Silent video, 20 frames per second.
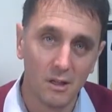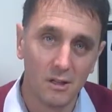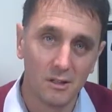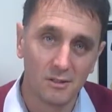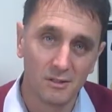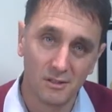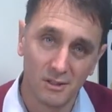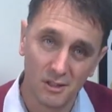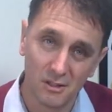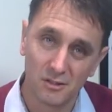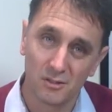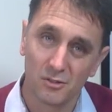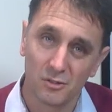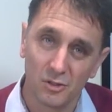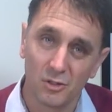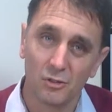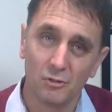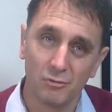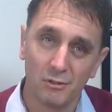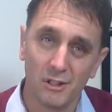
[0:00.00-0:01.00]
So those are the
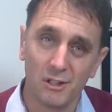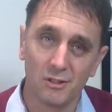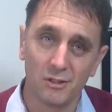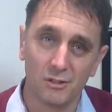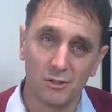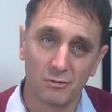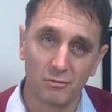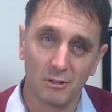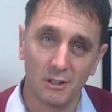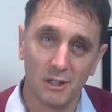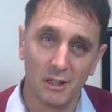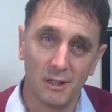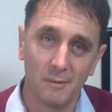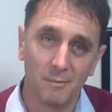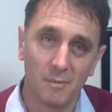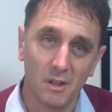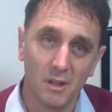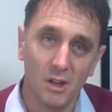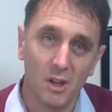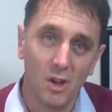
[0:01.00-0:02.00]
two reasons, really.
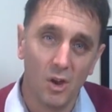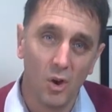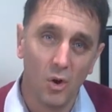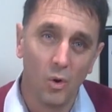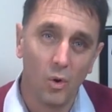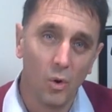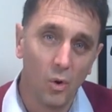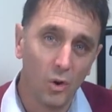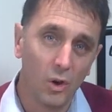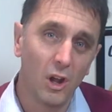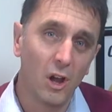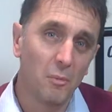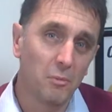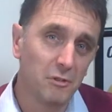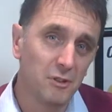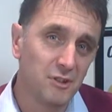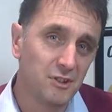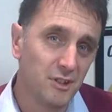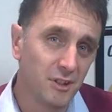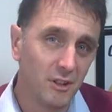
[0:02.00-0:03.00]
All our
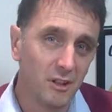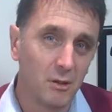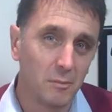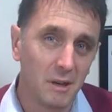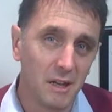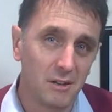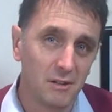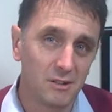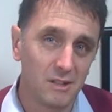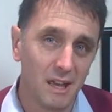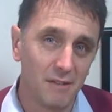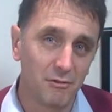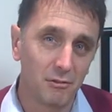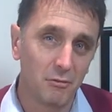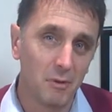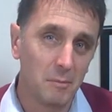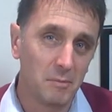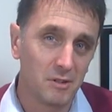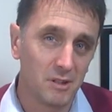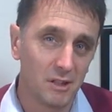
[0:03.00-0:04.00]
Brinsea incubators have a
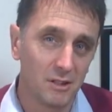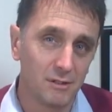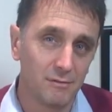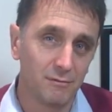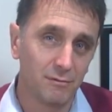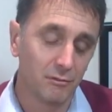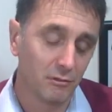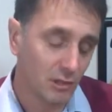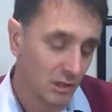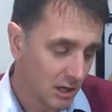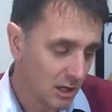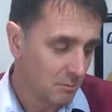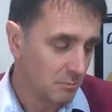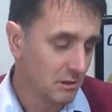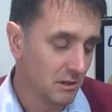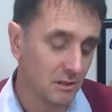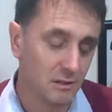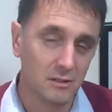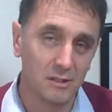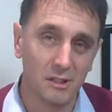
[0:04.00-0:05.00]
reputation for
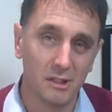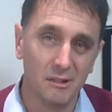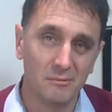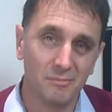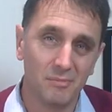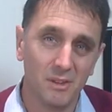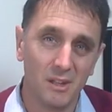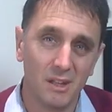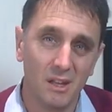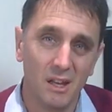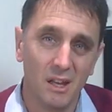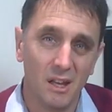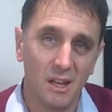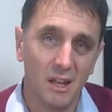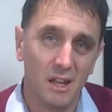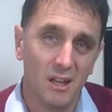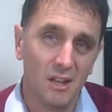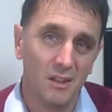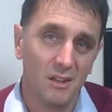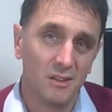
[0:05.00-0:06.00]
reliability.
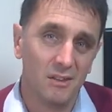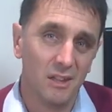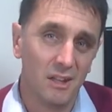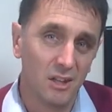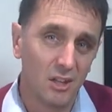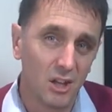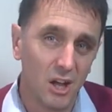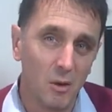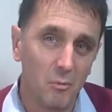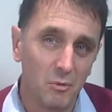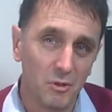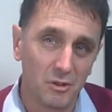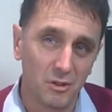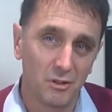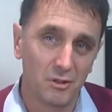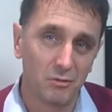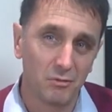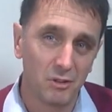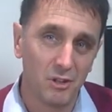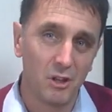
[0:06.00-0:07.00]
They come with a
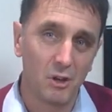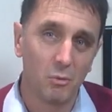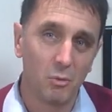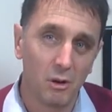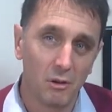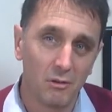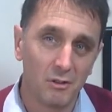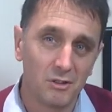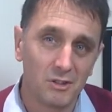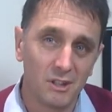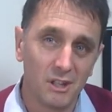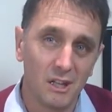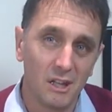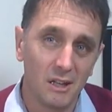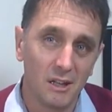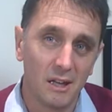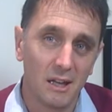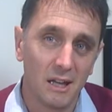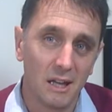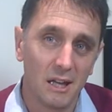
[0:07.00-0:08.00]
3-year
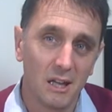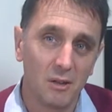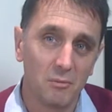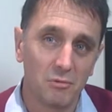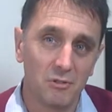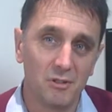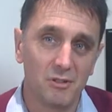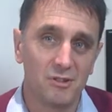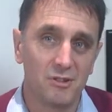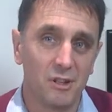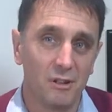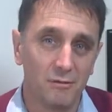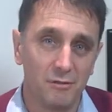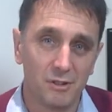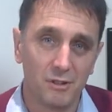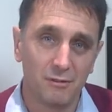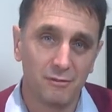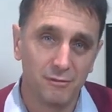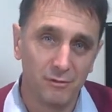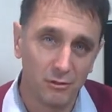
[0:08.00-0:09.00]
warranty, and Brinsea
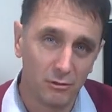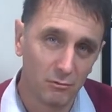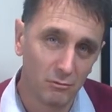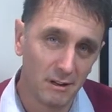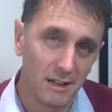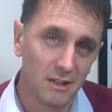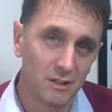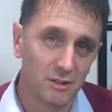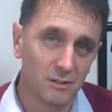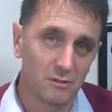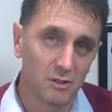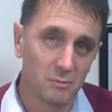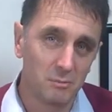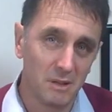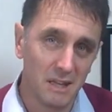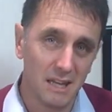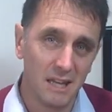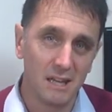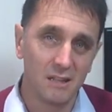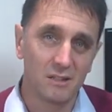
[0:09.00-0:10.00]
offers a full range of
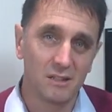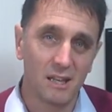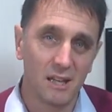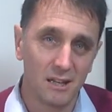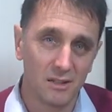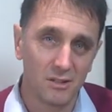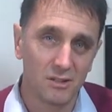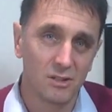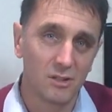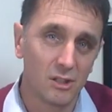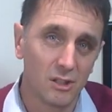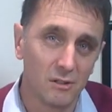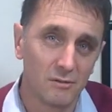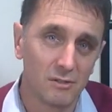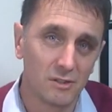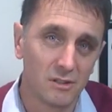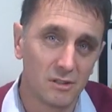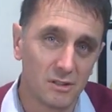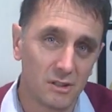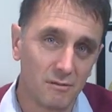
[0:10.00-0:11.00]
spares and
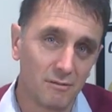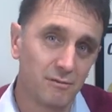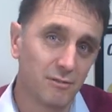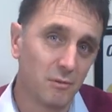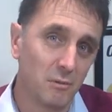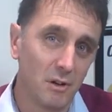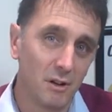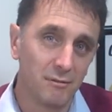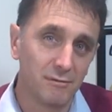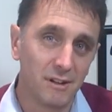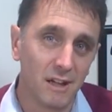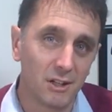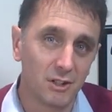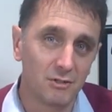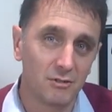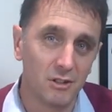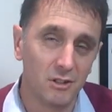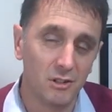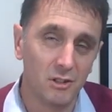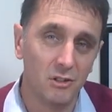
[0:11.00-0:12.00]
service from our
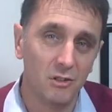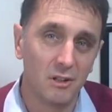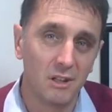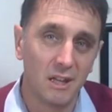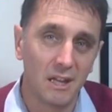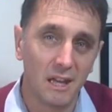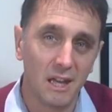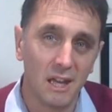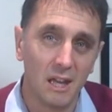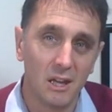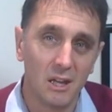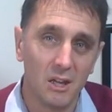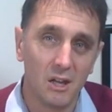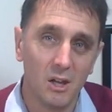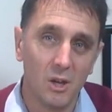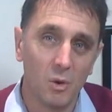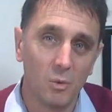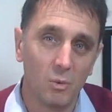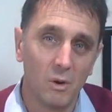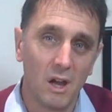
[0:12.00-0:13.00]
factory in the UK,
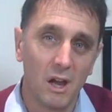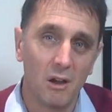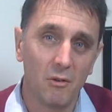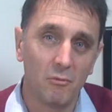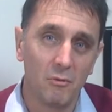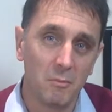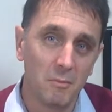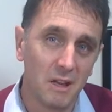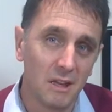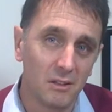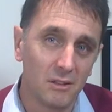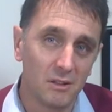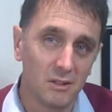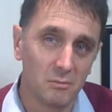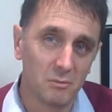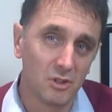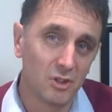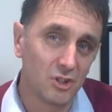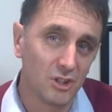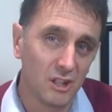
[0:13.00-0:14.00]
where we make these
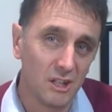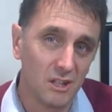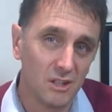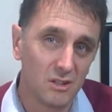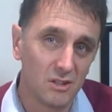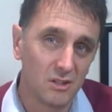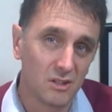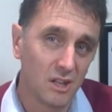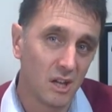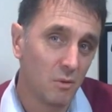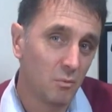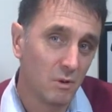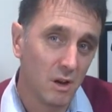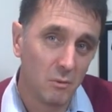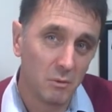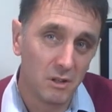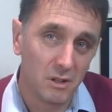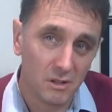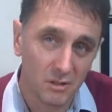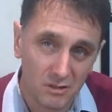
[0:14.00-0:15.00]
machines and
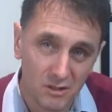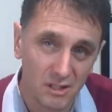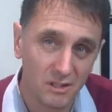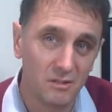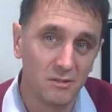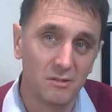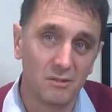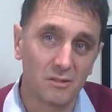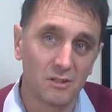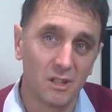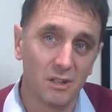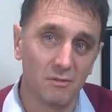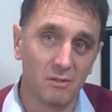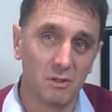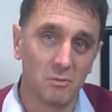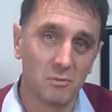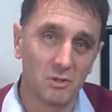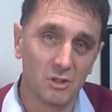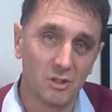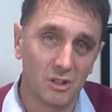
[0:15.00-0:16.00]
where we continue to
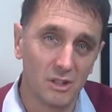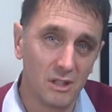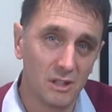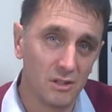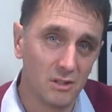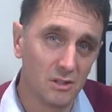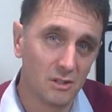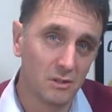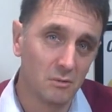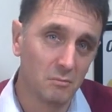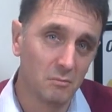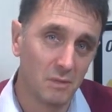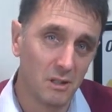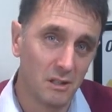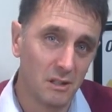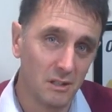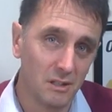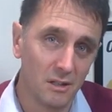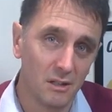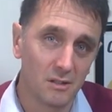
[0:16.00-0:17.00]
service machines
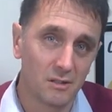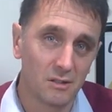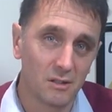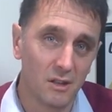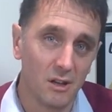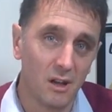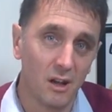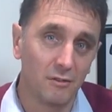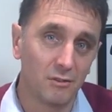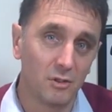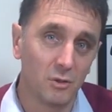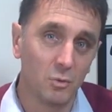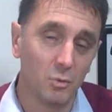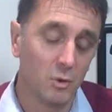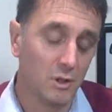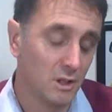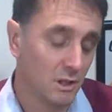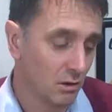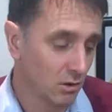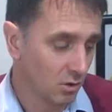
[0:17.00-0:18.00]
many years after
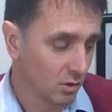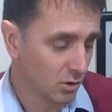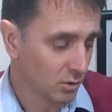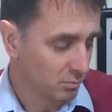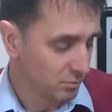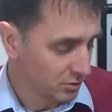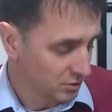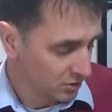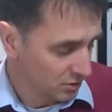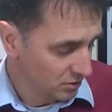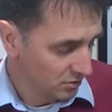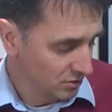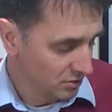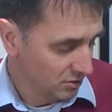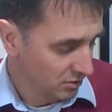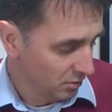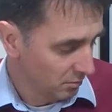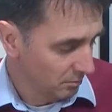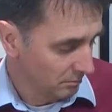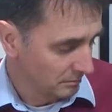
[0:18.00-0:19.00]
we no longer produce
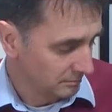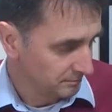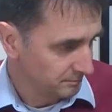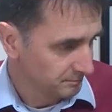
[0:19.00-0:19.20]
them.